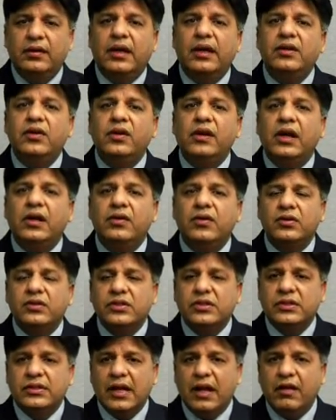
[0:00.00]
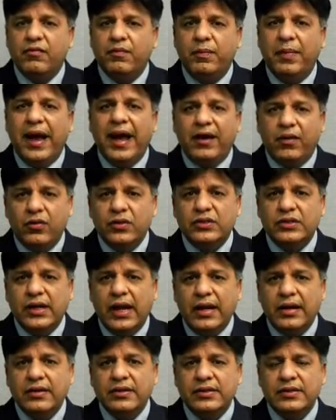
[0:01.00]
Can you get yourself back on
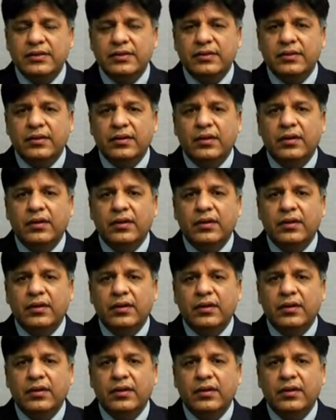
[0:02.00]
status?